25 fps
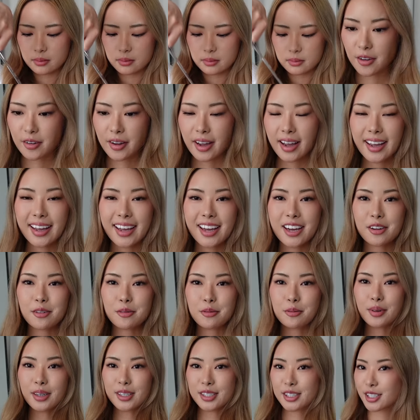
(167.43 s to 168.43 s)
Okay, and
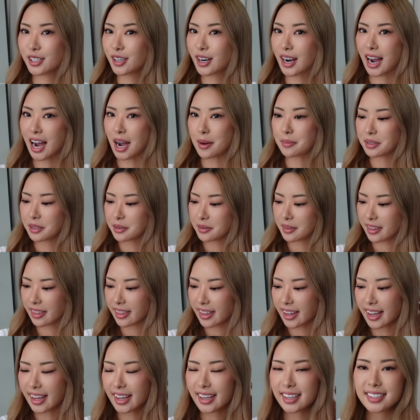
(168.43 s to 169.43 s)
once you're happy with
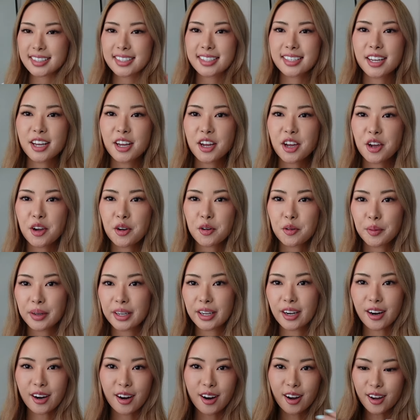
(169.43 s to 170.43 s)
it, we
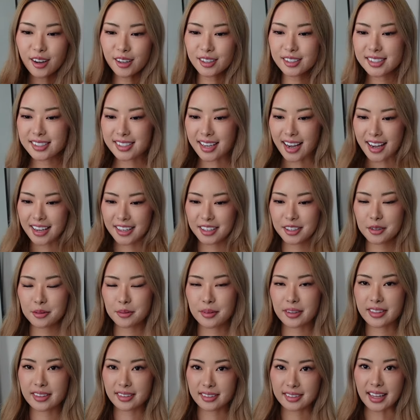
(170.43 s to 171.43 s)
are all done
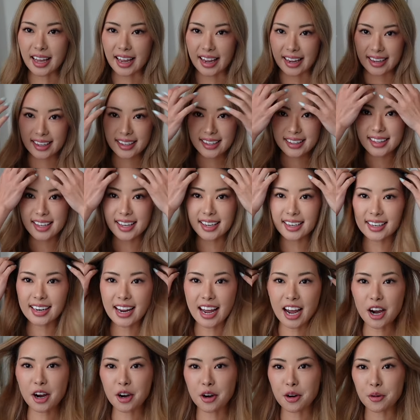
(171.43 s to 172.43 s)
with the length, and
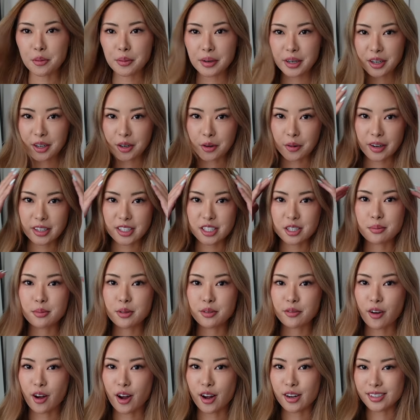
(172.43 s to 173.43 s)
now we are going to
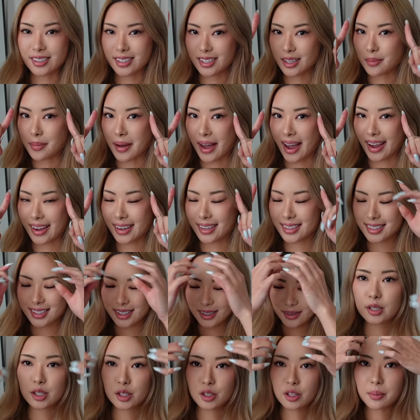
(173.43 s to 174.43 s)
move on to the bangs.
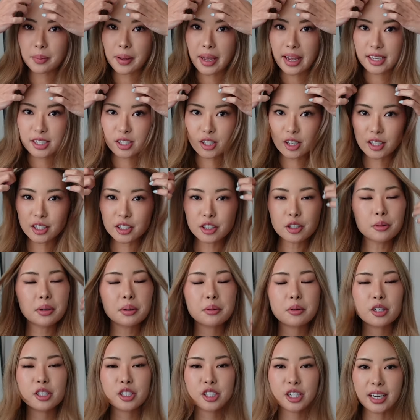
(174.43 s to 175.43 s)
So the bangs are a little bit
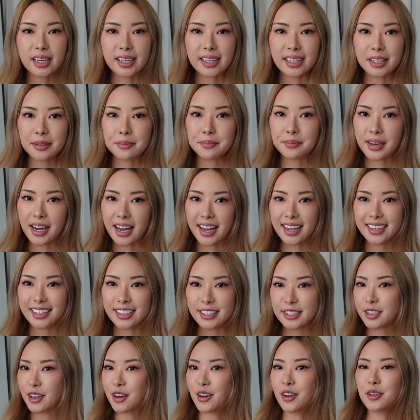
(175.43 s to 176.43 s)
more tricky, but
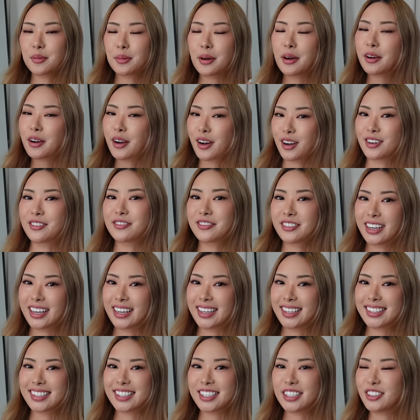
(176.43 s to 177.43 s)
it's all about
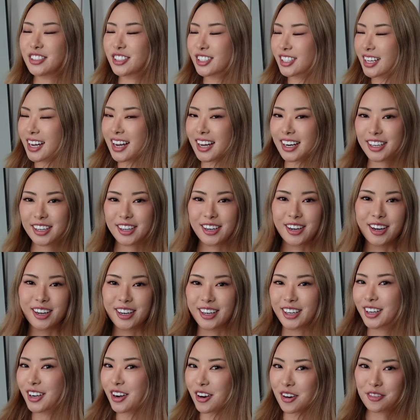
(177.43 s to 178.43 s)
confidence. You just kind of
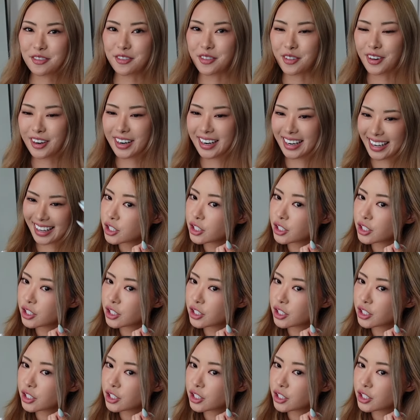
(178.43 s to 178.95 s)
gotta go for it.